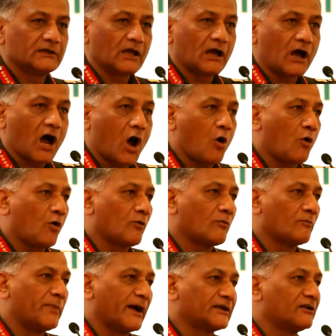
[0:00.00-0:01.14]

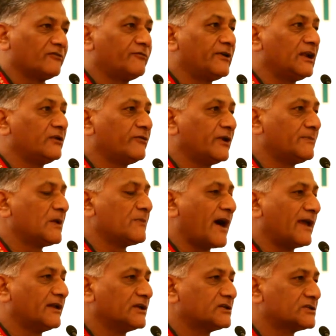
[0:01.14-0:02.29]
how battlefield will be
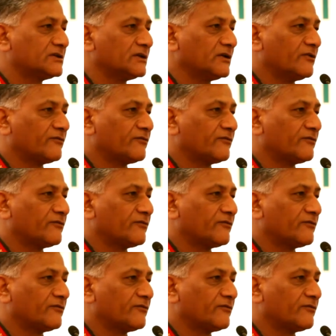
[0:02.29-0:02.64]
managed